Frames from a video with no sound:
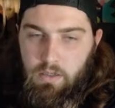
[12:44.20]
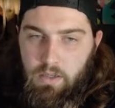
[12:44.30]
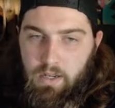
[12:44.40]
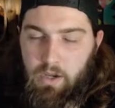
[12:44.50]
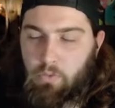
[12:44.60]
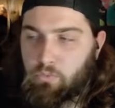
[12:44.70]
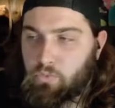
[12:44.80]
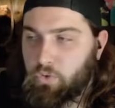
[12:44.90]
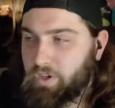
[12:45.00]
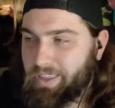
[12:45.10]
I don't
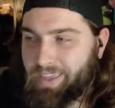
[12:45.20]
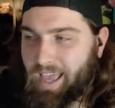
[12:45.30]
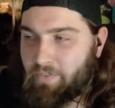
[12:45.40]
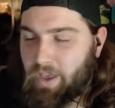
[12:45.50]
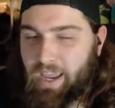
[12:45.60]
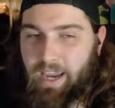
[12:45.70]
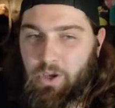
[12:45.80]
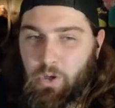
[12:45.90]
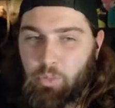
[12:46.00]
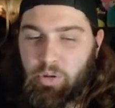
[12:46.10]
really have... Like, I
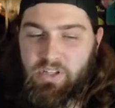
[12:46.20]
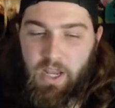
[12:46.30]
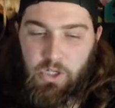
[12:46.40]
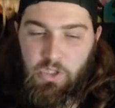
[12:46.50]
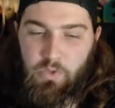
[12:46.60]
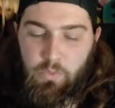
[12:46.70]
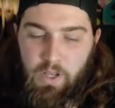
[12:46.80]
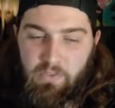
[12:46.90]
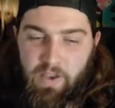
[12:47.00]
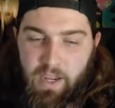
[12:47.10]
could potentially
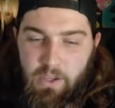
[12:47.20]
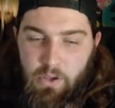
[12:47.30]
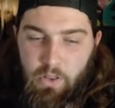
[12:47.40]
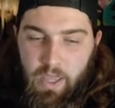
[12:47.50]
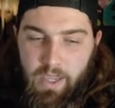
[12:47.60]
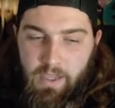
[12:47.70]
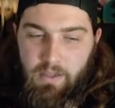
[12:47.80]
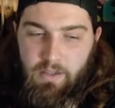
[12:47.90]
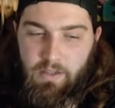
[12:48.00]
win if I can go, like...